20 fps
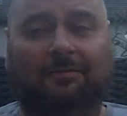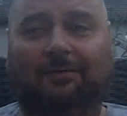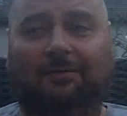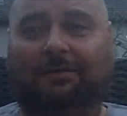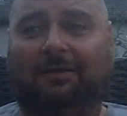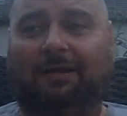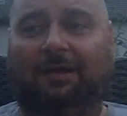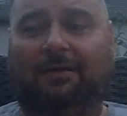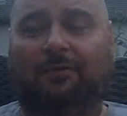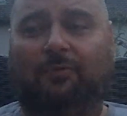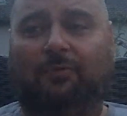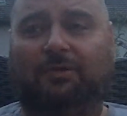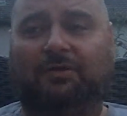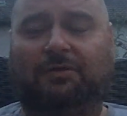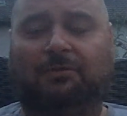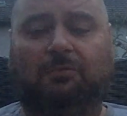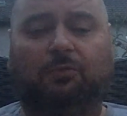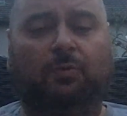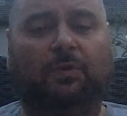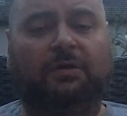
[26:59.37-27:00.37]
like with
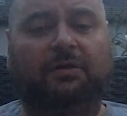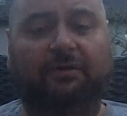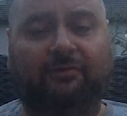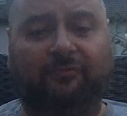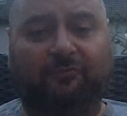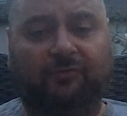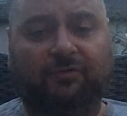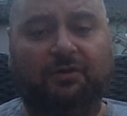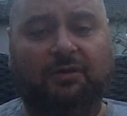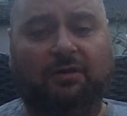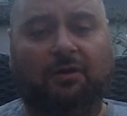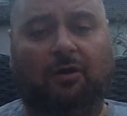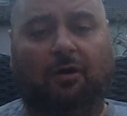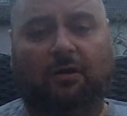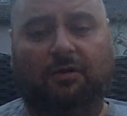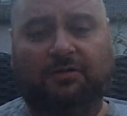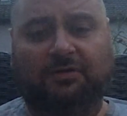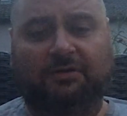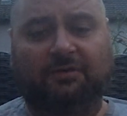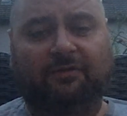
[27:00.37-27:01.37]
3 different
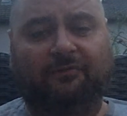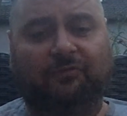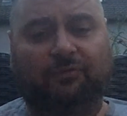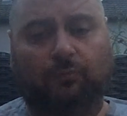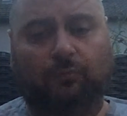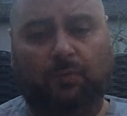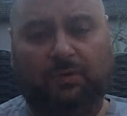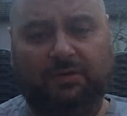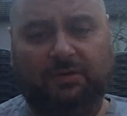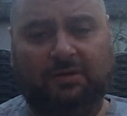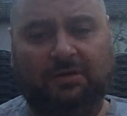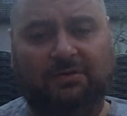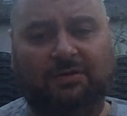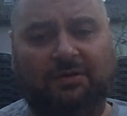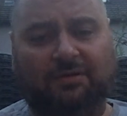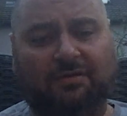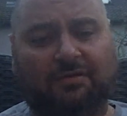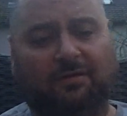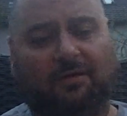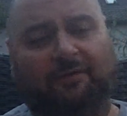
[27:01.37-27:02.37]
cigars and different whiskeys
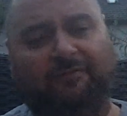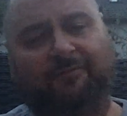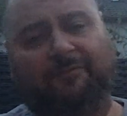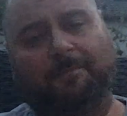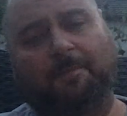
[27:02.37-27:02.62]
and stuff.